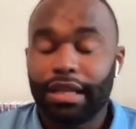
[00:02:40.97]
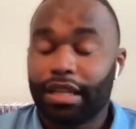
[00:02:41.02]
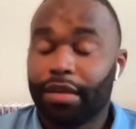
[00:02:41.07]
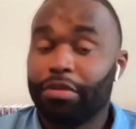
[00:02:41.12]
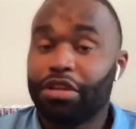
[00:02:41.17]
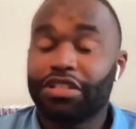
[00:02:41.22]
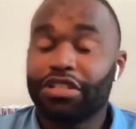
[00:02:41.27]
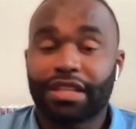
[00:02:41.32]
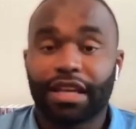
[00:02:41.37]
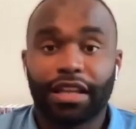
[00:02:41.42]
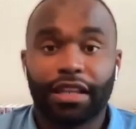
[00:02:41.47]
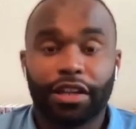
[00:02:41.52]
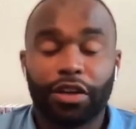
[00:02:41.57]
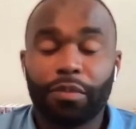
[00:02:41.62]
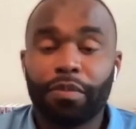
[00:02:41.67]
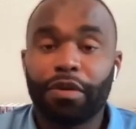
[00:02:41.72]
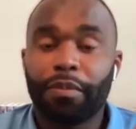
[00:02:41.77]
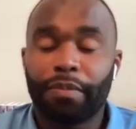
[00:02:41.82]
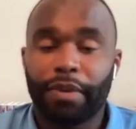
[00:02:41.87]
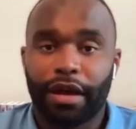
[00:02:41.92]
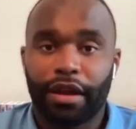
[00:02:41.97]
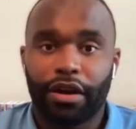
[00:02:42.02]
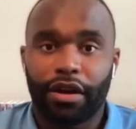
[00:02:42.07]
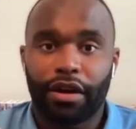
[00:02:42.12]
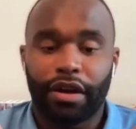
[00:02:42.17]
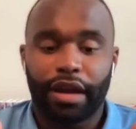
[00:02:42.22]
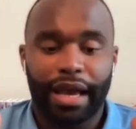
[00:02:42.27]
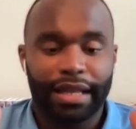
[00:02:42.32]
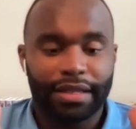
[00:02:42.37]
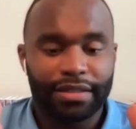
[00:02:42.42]
let me just get a little bit
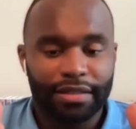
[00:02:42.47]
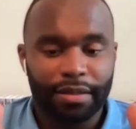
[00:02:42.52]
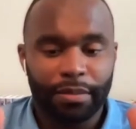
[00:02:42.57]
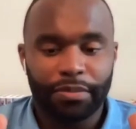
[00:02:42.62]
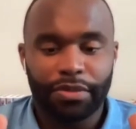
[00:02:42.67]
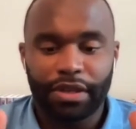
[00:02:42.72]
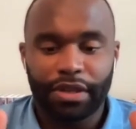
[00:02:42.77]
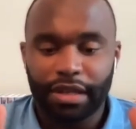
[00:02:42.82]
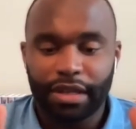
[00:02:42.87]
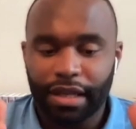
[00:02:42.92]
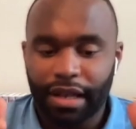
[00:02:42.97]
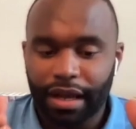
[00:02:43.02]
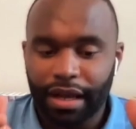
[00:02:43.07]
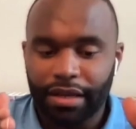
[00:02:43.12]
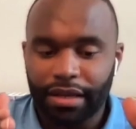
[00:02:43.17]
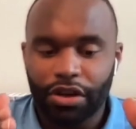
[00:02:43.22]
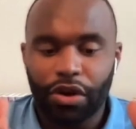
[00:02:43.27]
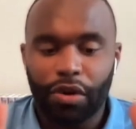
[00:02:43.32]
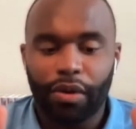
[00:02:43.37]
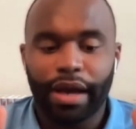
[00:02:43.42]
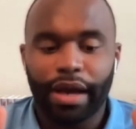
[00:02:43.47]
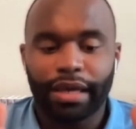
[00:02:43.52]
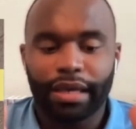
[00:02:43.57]
better at something that I know I